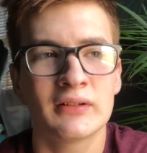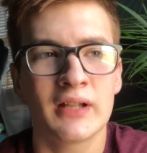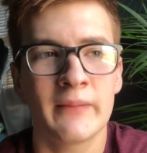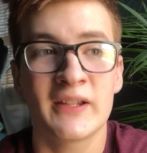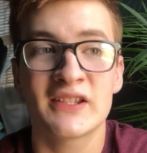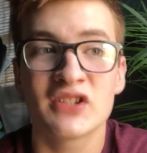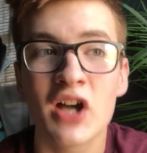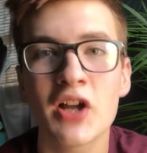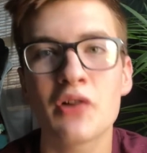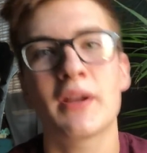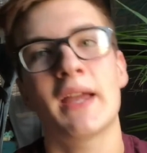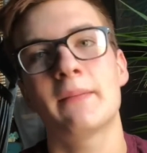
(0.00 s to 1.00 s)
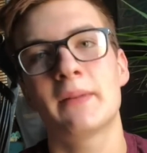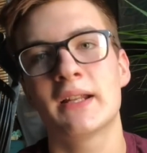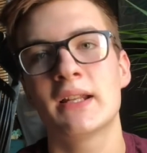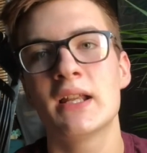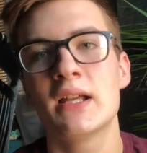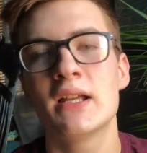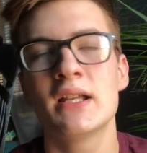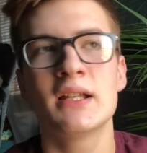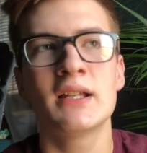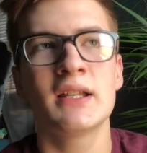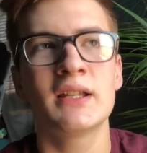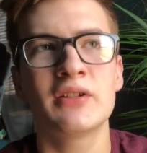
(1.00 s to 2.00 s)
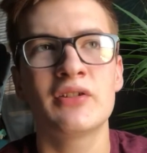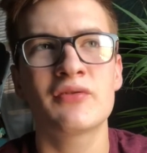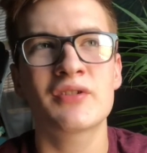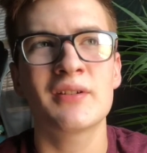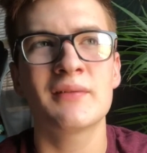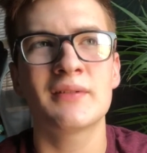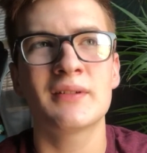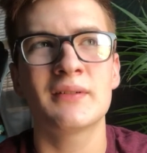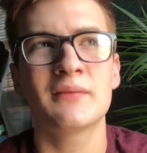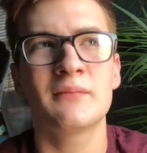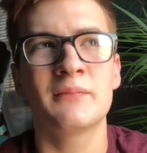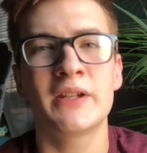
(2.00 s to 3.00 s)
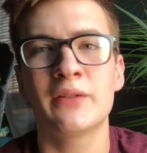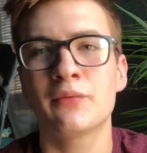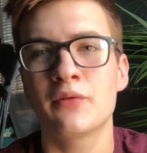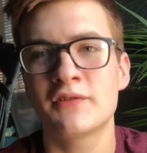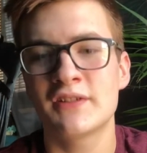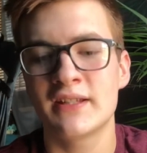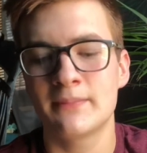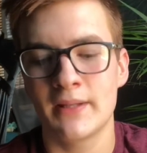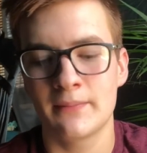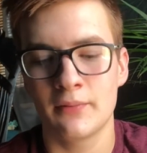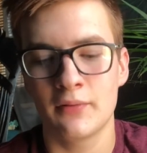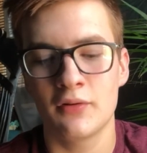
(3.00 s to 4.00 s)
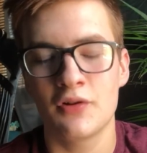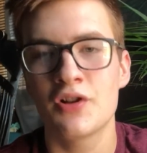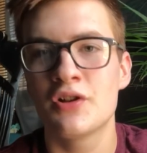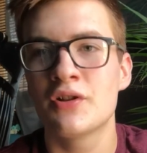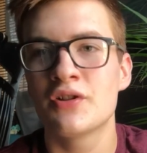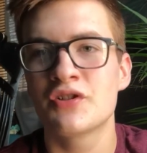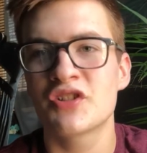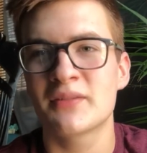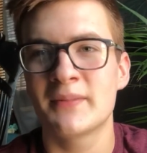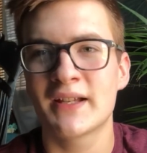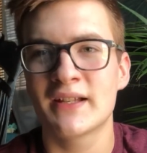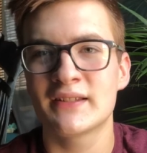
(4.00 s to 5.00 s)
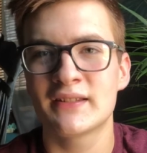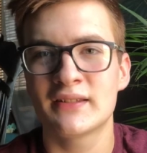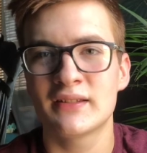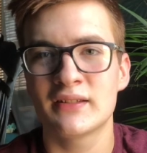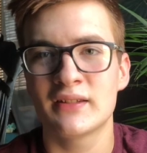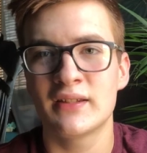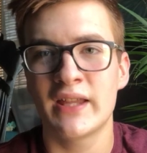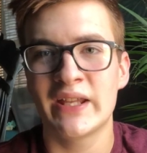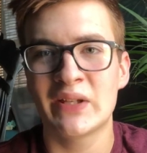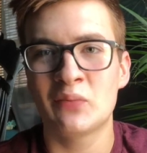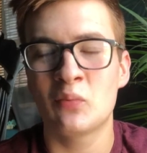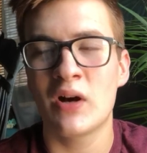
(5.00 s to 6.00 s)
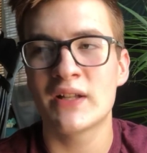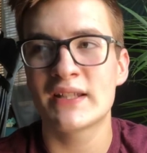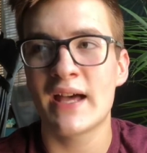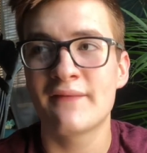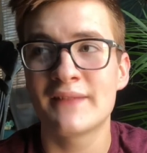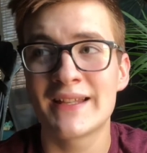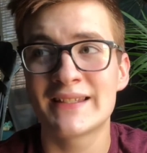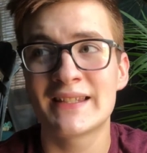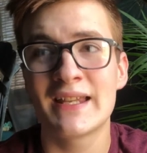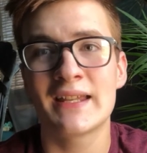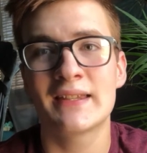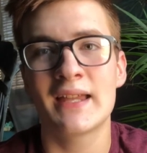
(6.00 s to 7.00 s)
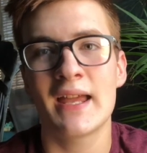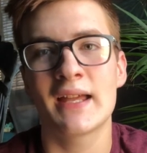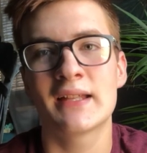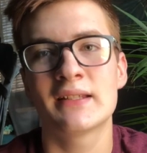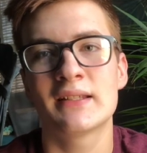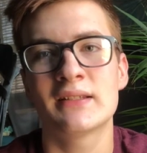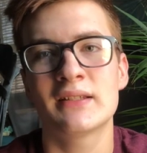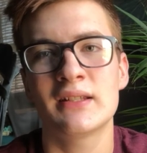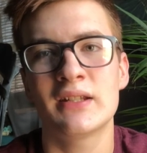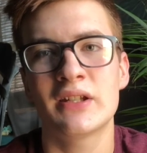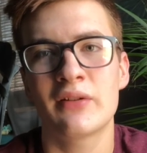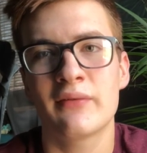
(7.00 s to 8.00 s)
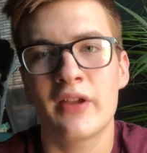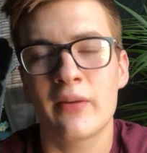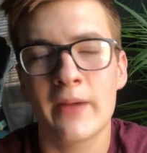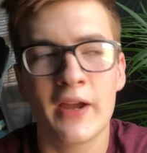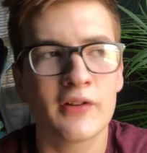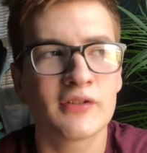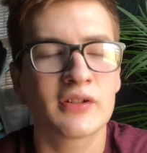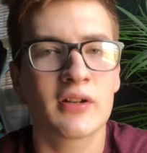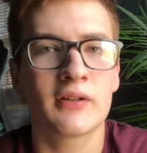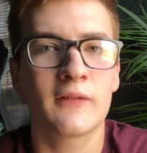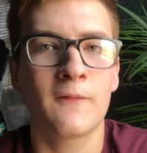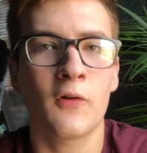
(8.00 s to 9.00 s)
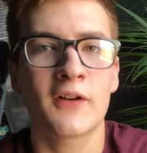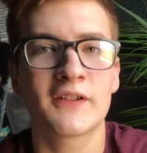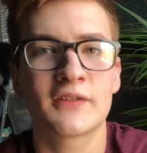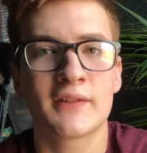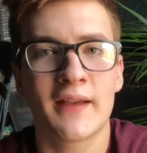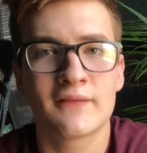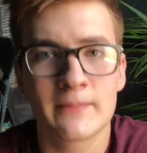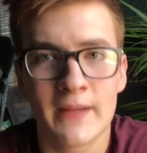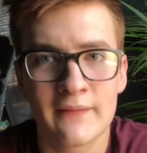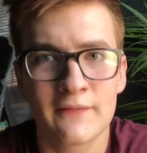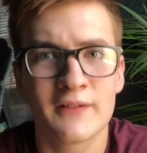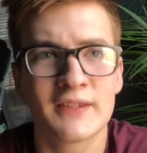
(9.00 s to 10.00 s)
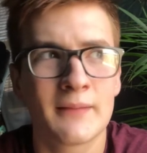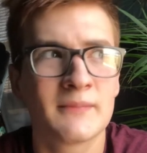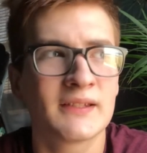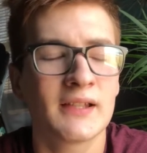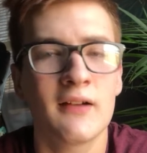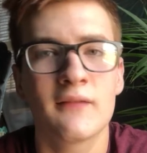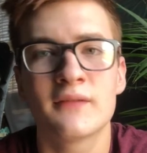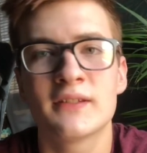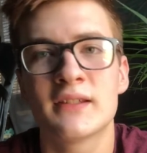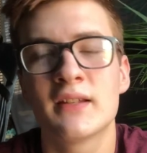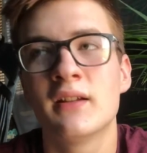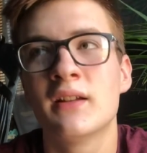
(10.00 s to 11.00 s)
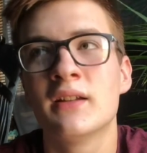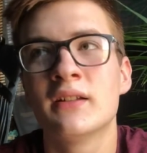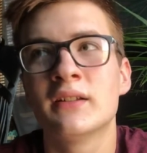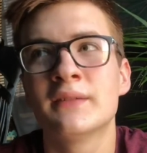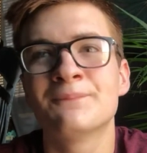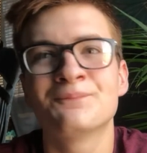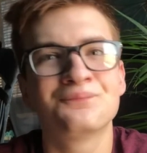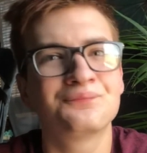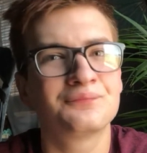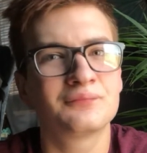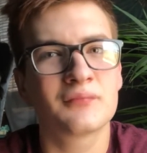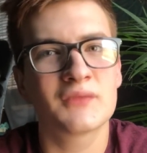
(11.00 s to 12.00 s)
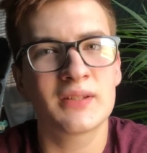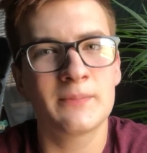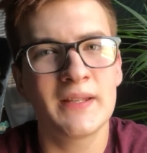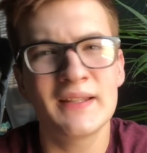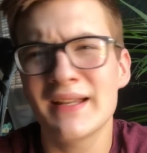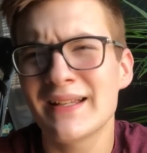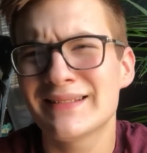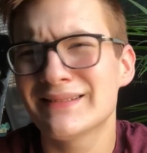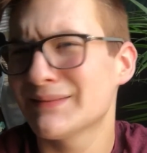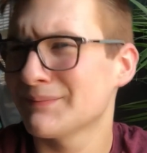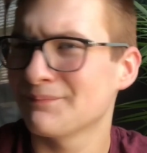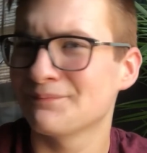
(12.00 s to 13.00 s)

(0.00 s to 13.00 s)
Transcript: I mean, it's not okay, but you shouldn't be rude to these people just because they want to have nice teeth and, you know, their parents couldn't afford it, so they have to pay for it themselves just be nice.